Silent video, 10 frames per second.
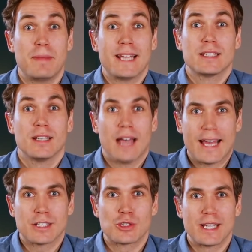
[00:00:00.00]
better
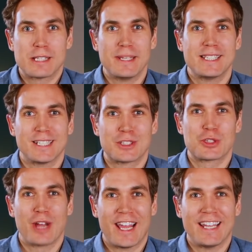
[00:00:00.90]
at transmitting
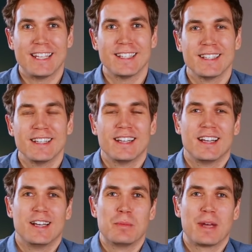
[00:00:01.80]
strain
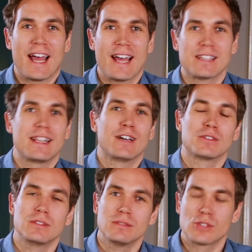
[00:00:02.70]
has
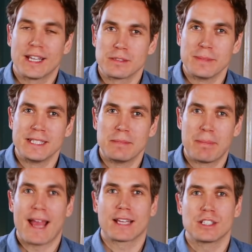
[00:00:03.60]
now transmitted
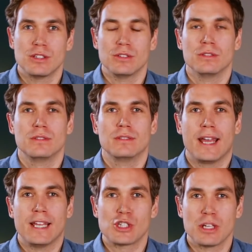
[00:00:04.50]
back to
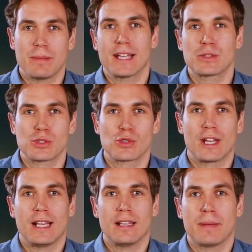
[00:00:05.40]
Asia, back to
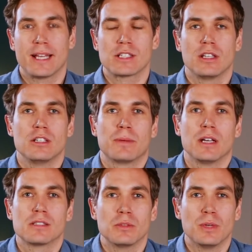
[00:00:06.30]
Australia, back to those
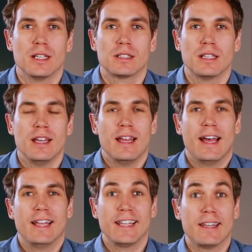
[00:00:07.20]
parts of the world,
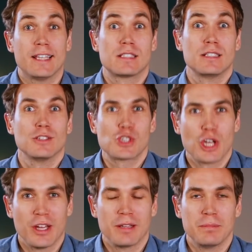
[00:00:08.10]
and yet they're still
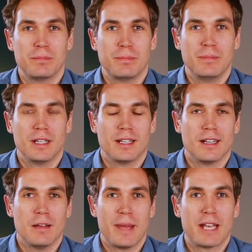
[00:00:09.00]
showing
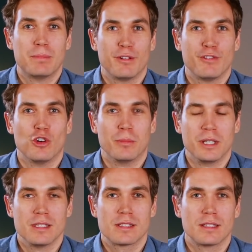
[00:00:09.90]
a better
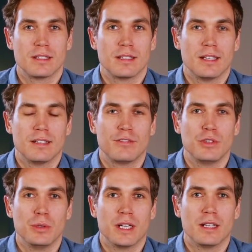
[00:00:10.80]
performance and
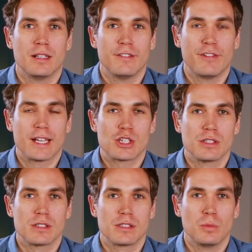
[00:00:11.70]
fewer
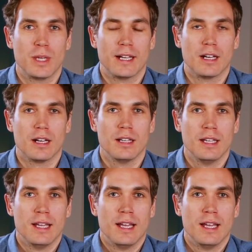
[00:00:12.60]
infections than we are,